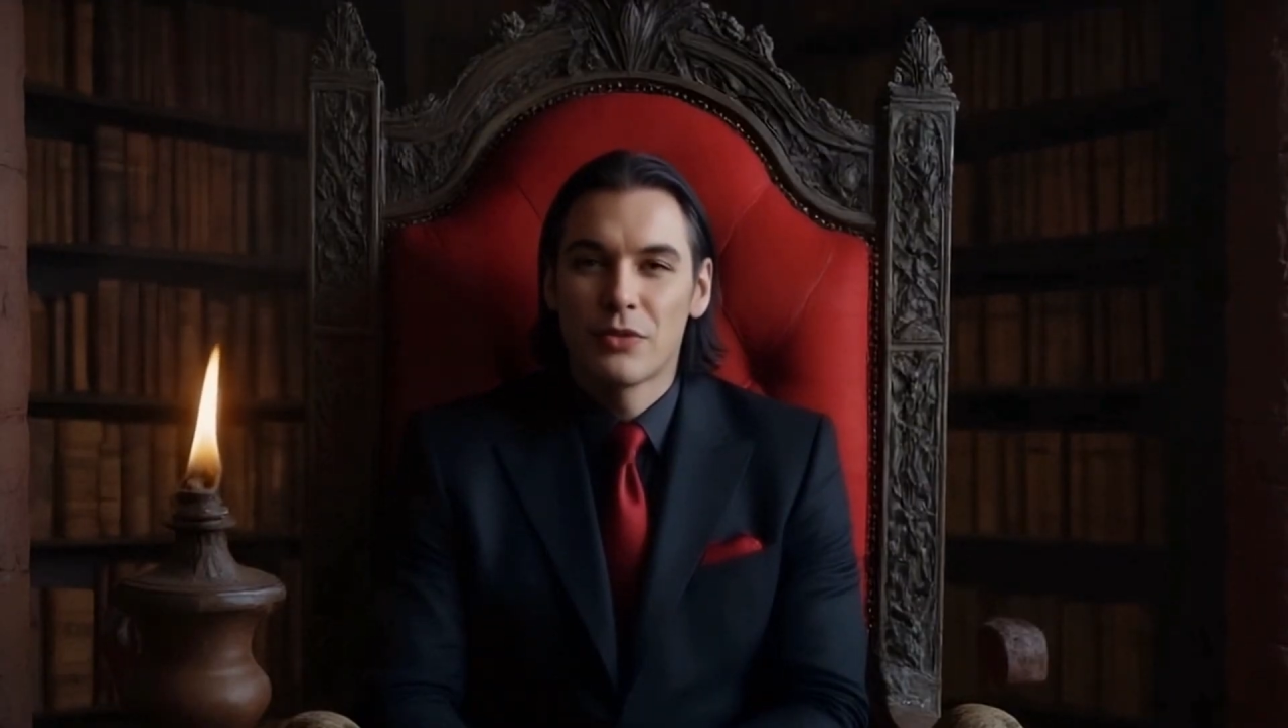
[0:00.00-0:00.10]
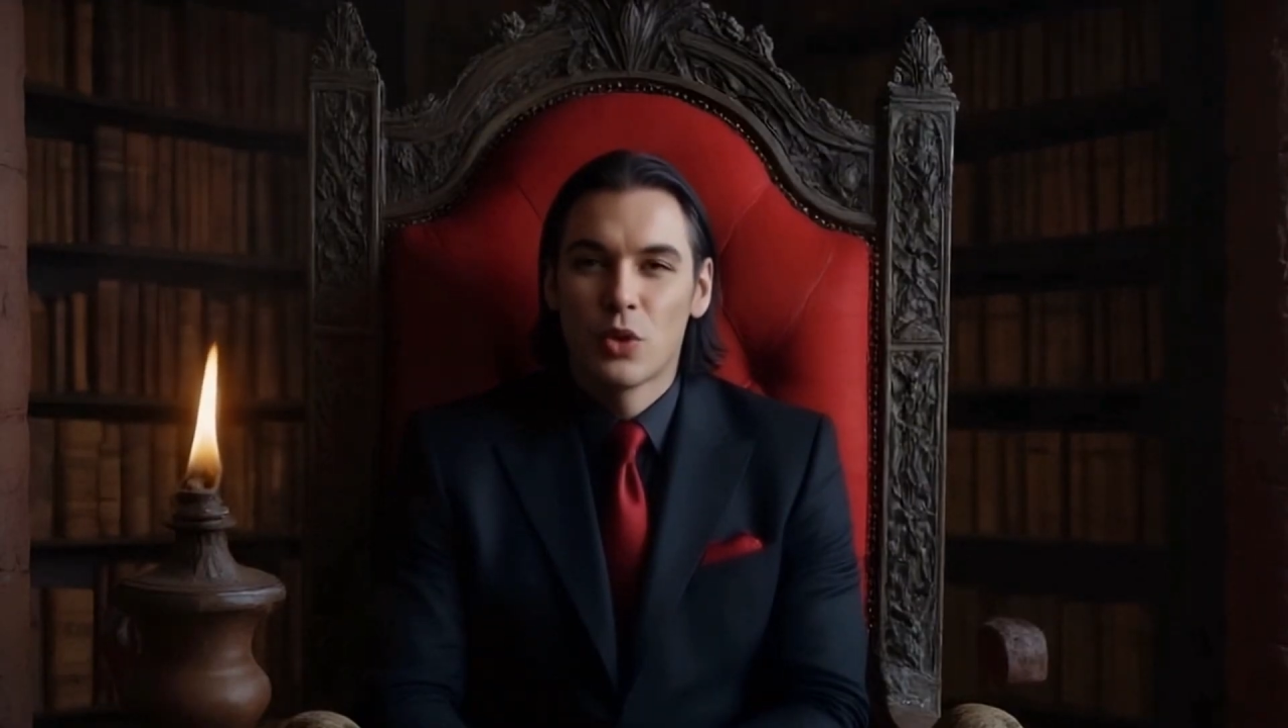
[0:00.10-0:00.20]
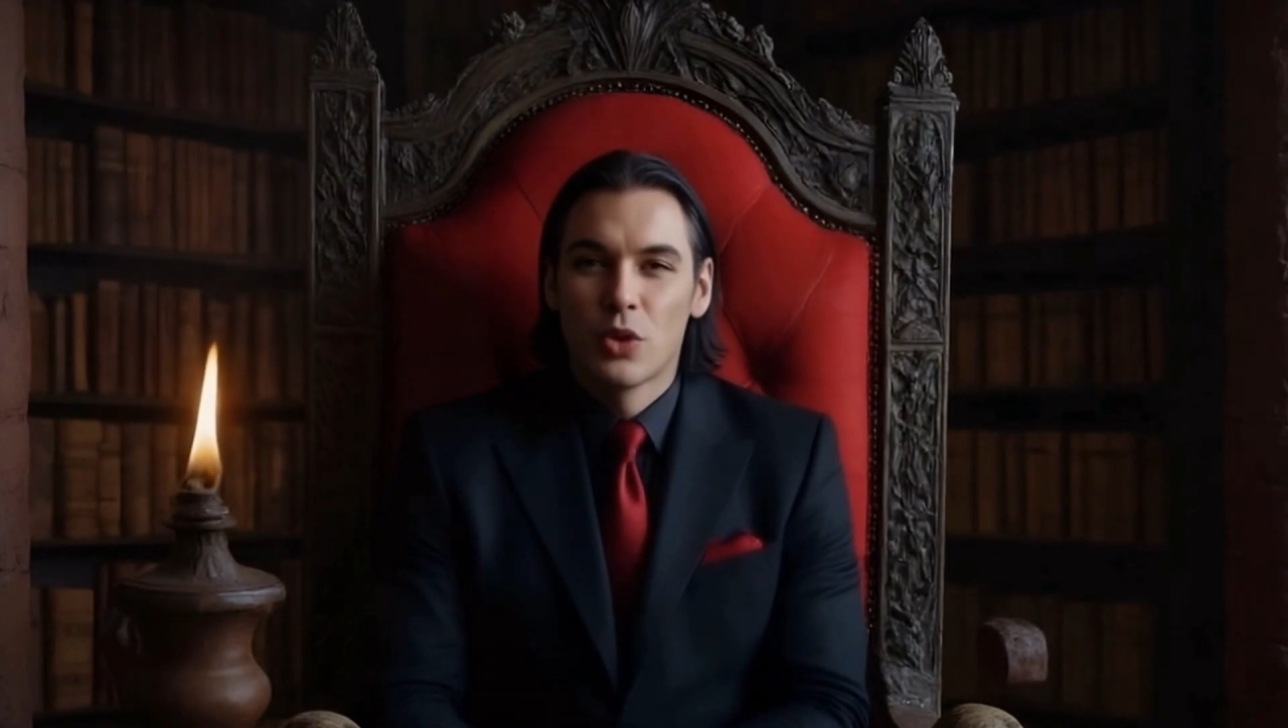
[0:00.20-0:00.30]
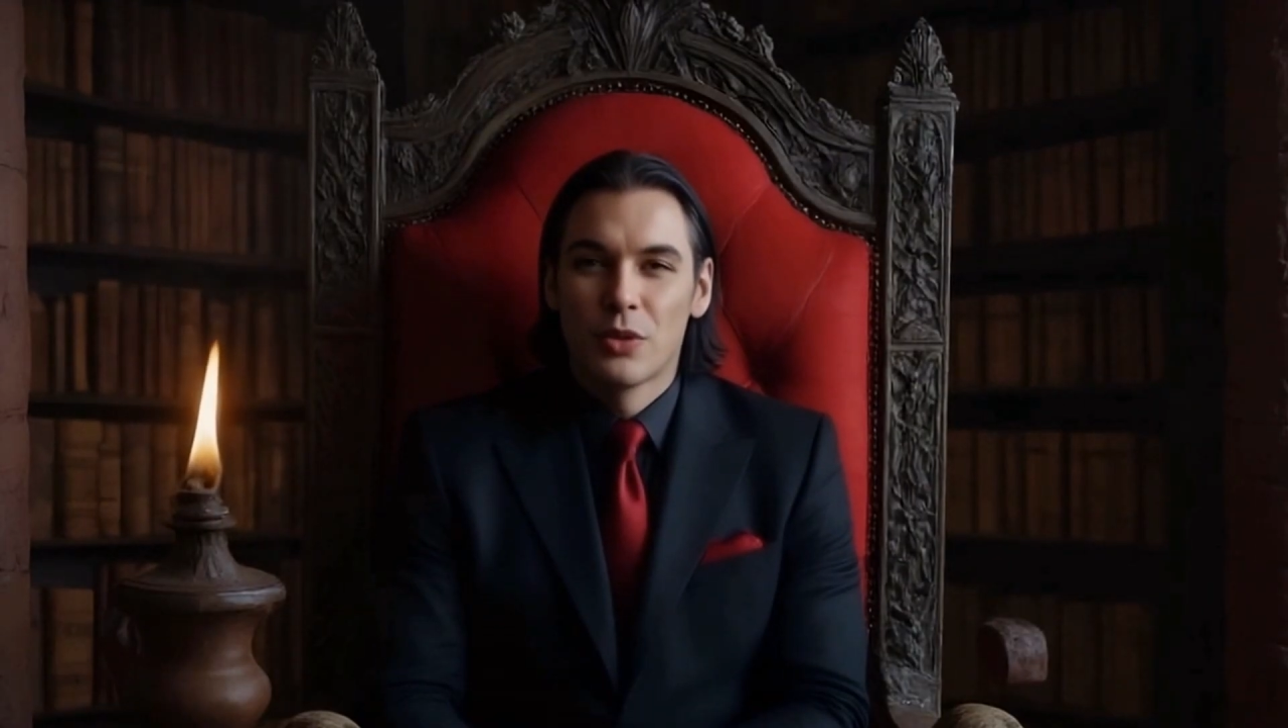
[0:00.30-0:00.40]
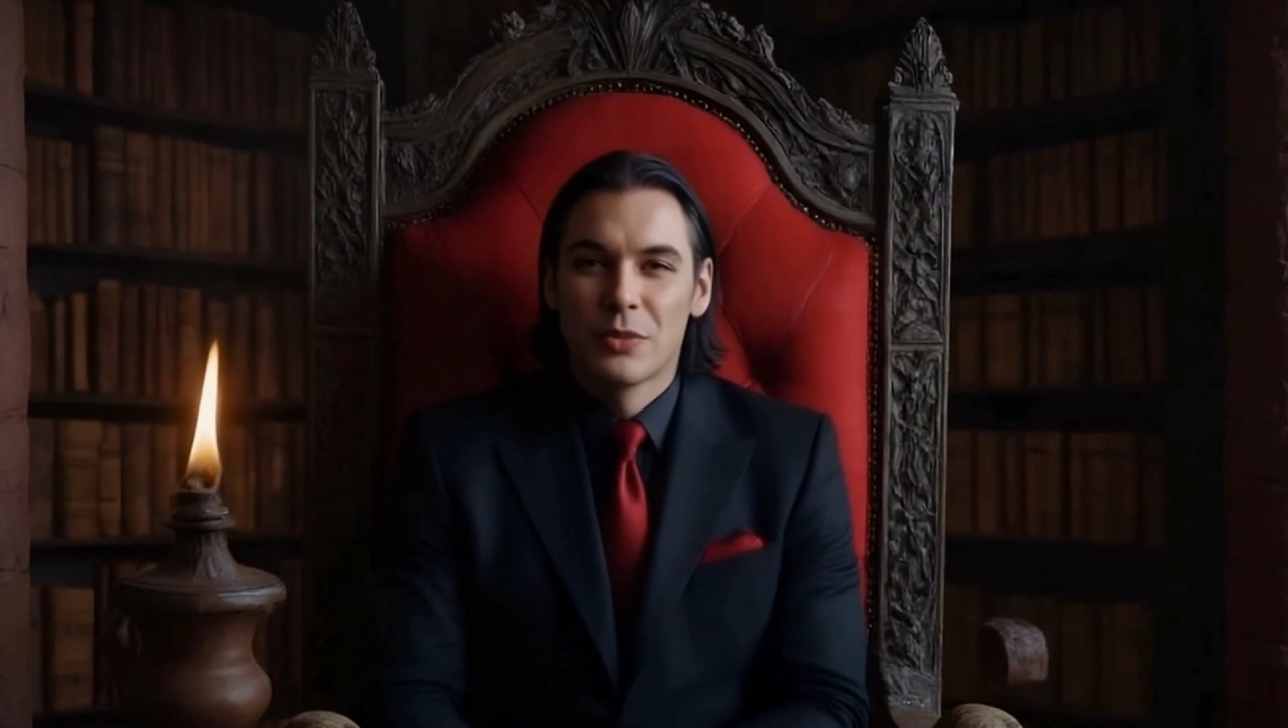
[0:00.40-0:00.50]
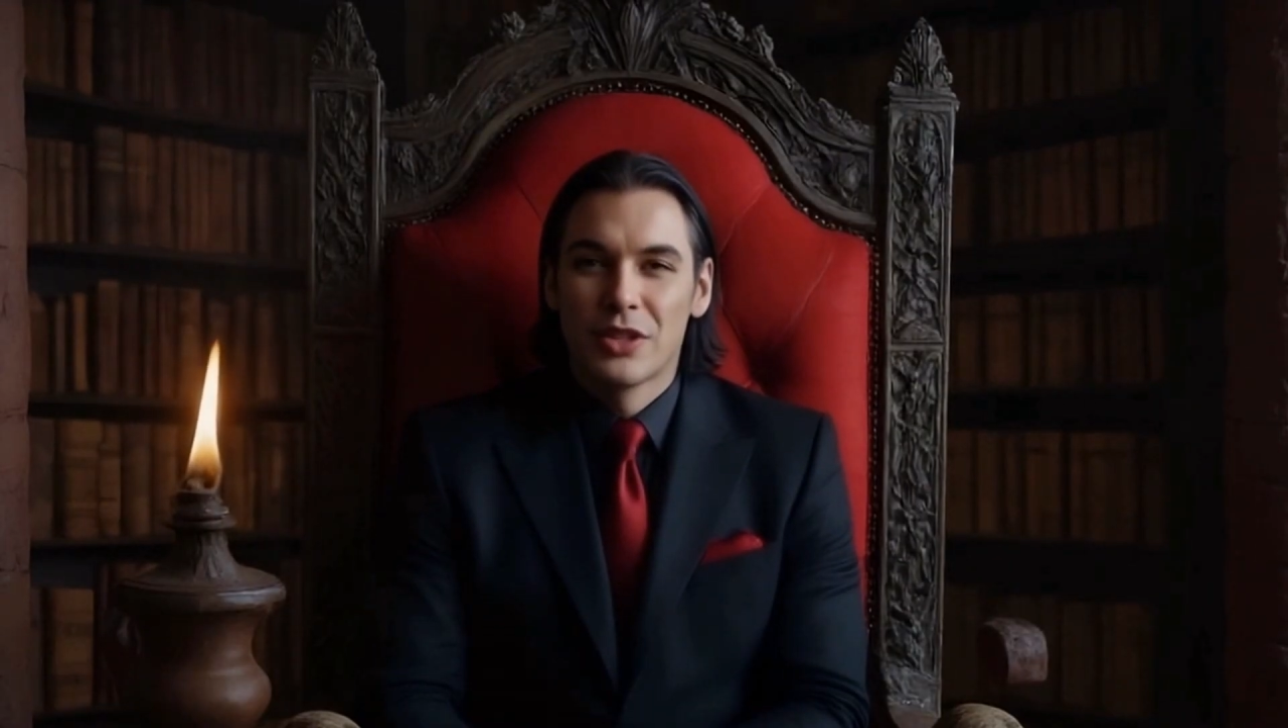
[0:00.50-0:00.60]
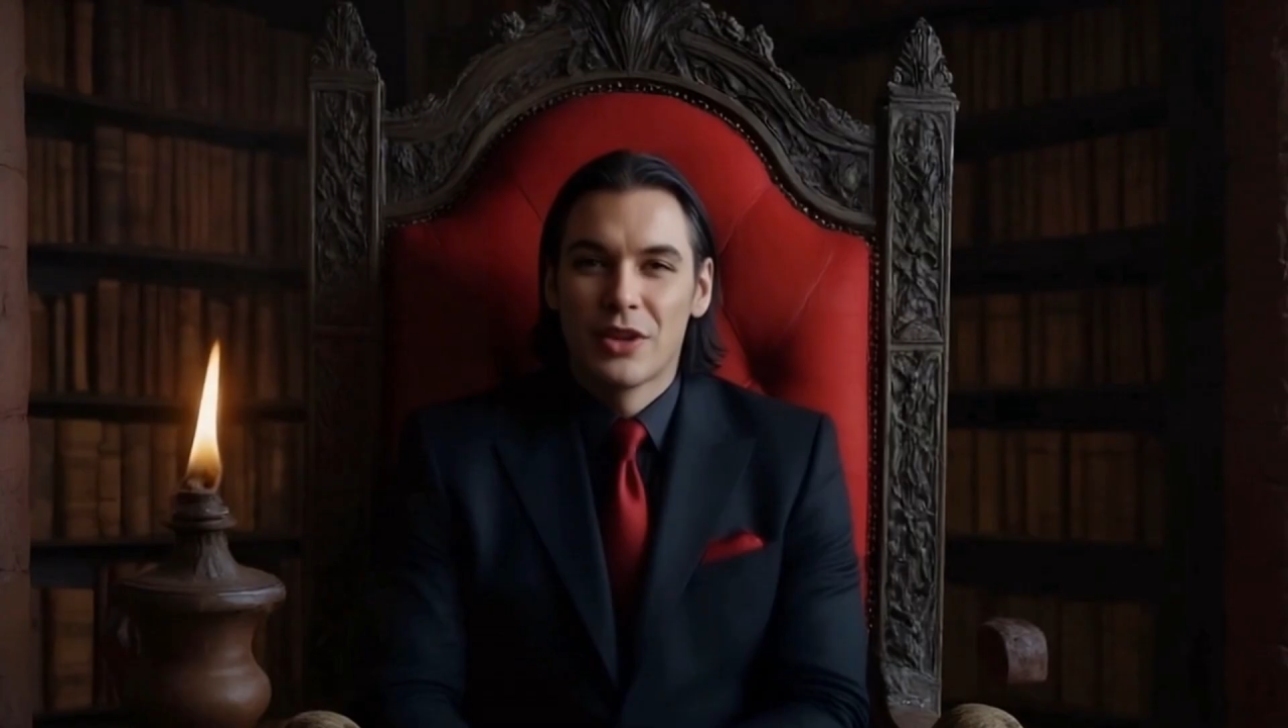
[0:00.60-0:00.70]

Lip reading: Forums